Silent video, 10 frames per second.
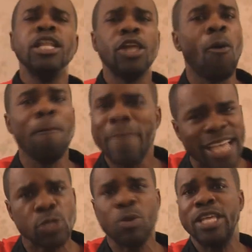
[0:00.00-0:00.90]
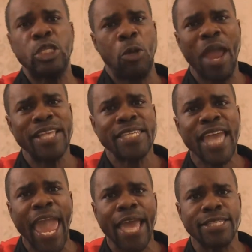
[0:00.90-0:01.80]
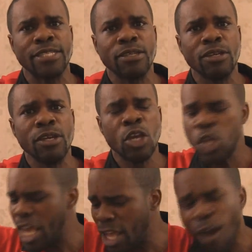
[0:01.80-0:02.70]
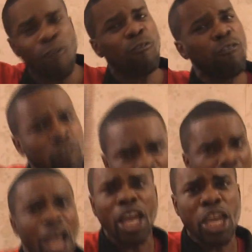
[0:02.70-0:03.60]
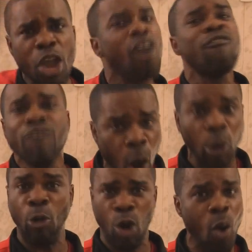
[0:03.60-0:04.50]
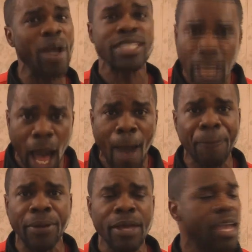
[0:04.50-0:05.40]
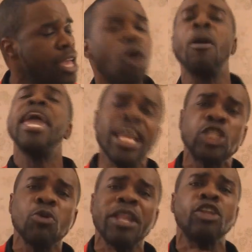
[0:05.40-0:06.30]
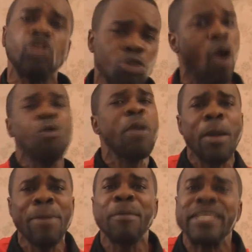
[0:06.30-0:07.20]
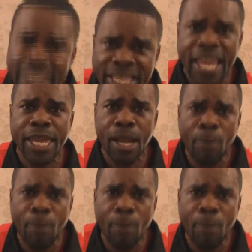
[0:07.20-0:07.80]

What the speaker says: don't mess with his crazy ass. He gonna fuck your vocal cords up. He gonna hit you in the throat. You ain't gonna be able to sing